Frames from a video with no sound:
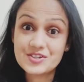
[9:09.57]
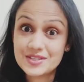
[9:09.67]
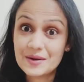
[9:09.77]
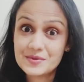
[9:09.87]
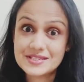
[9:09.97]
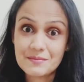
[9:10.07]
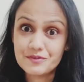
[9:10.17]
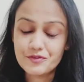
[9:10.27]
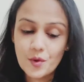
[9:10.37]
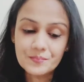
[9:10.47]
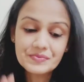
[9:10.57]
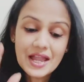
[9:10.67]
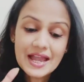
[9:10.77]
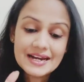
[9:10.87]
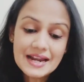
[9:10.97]
So that was number
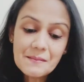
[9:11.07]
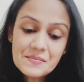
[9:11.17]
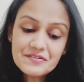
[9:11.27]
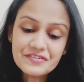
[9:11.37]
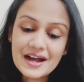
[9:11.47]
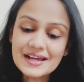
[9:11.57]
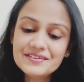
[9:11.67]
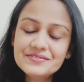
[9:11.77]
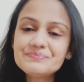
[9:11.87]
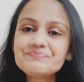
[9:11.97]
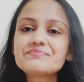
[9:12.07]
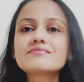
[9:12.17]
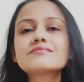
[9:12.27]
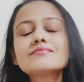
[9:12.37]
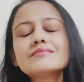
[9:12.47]
4. Number
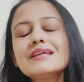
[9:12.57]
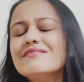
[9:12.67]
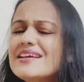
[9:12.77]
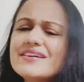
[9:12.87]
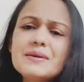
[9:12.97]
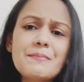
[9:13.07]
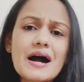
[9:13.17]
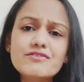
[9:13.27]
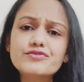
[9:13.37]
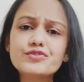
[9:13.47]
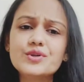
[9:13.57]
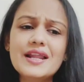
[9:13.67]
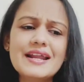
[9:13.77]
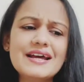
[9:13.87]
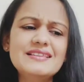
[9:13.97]
5, very, very
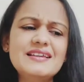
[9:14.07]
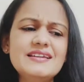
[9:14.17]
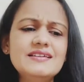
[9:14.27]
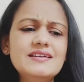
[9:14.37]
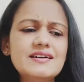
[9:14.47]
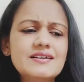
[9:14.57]
powerful, and I think